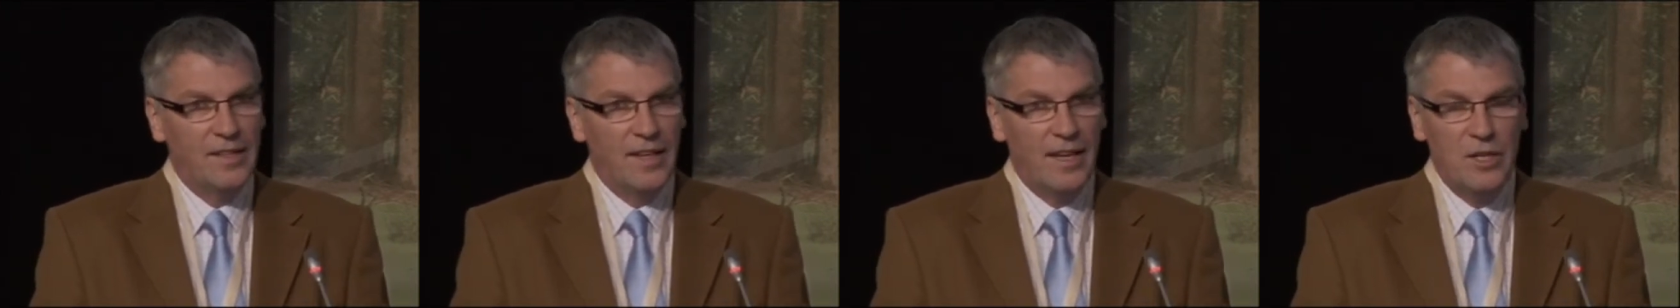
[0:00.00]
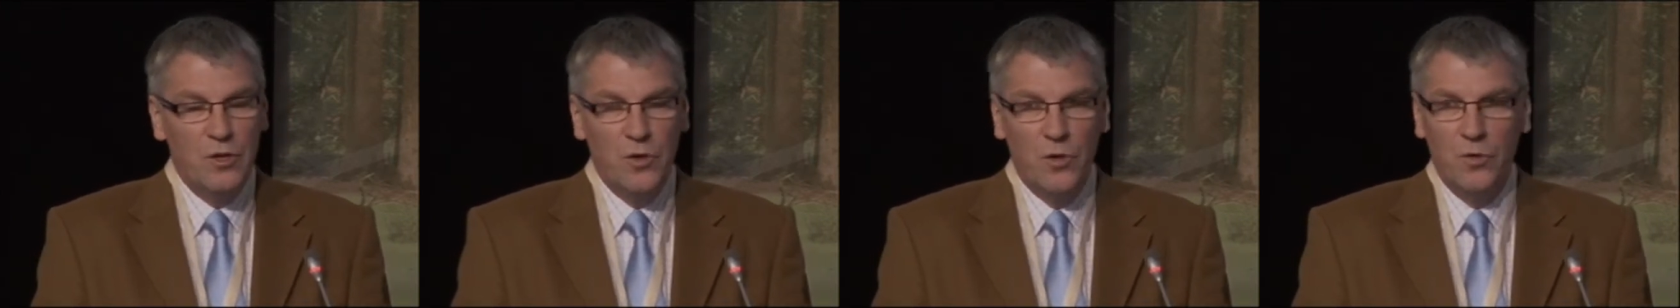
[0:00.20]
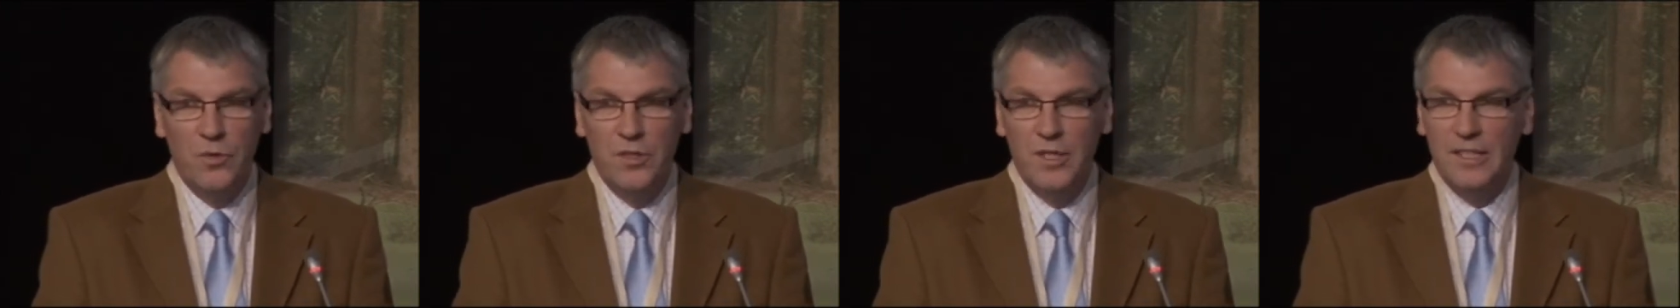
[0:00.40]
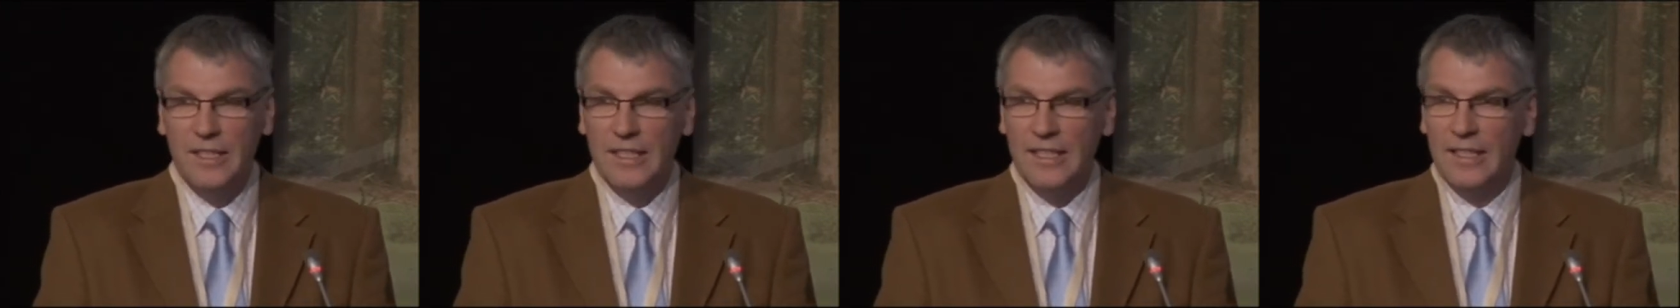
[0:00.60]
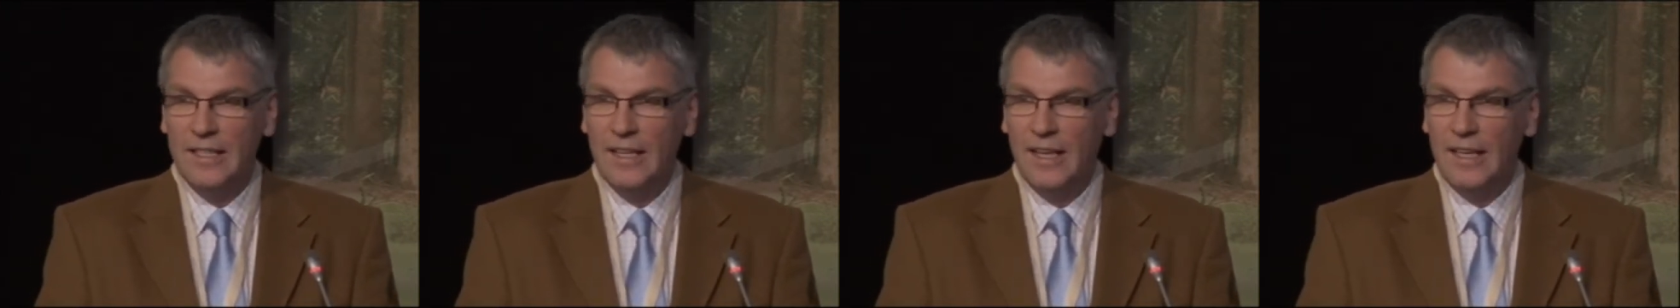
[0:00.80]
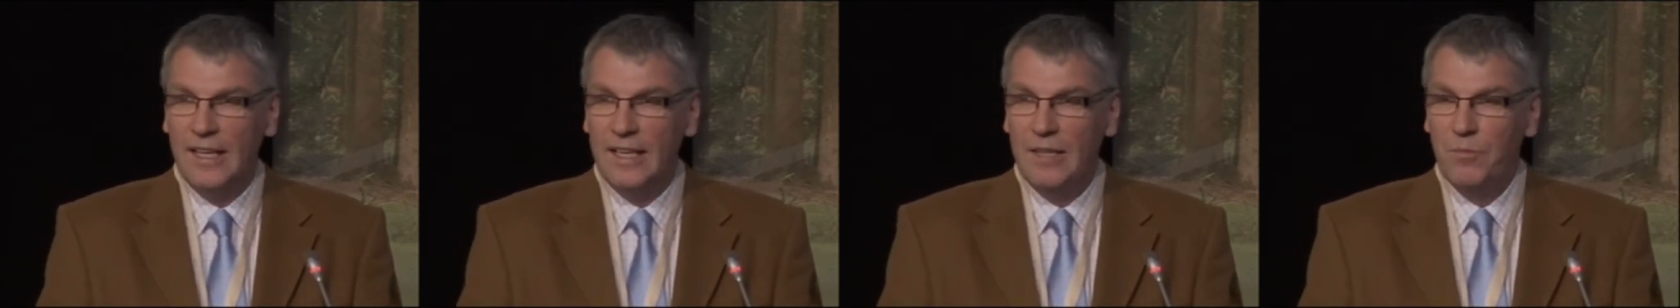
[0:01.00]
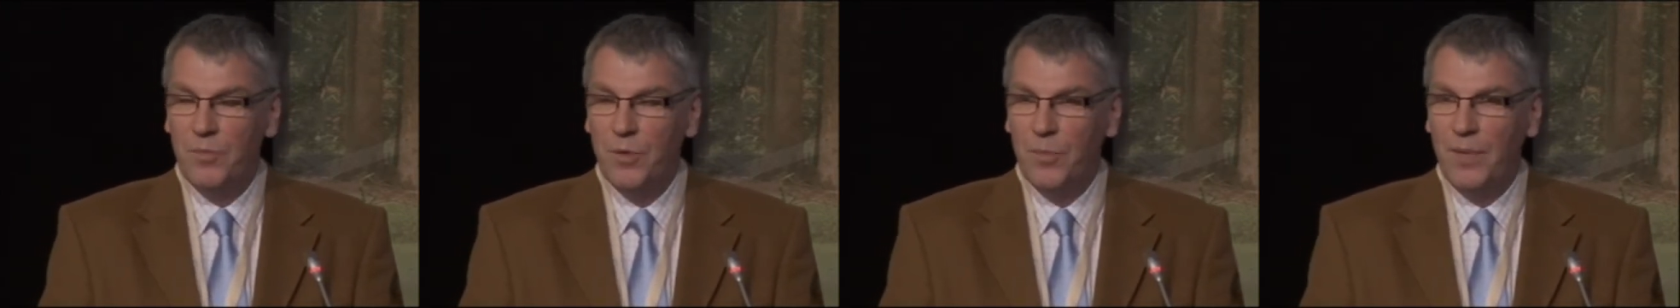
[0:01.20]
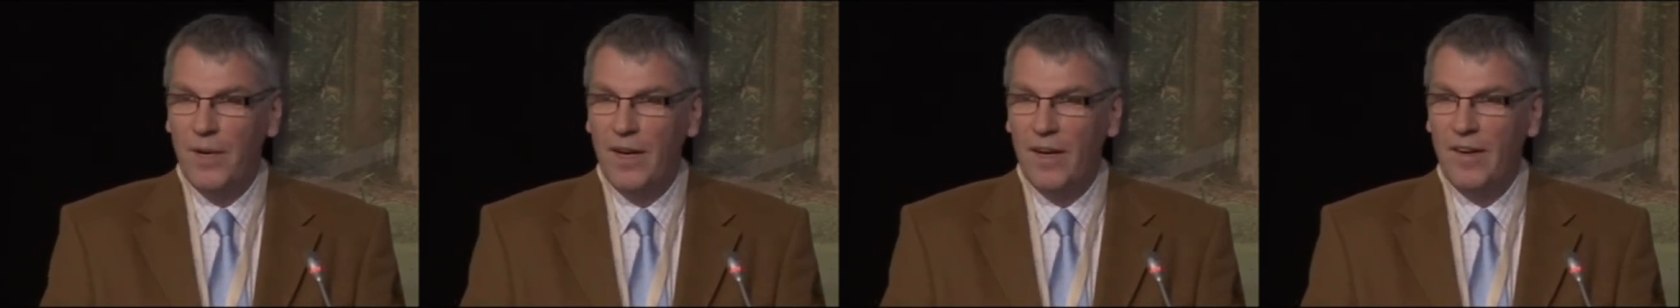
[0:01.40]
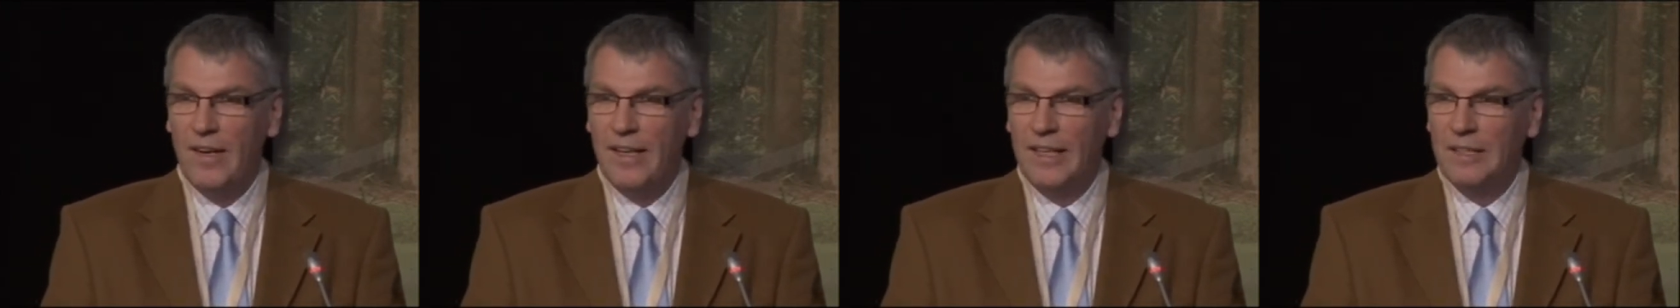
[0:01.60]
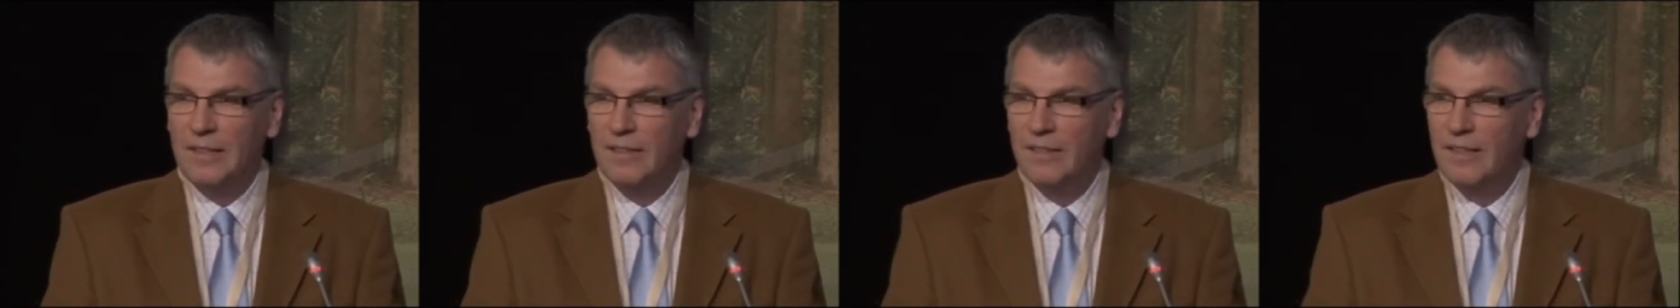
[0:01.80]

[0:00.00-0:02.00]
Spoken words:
I know that in preparing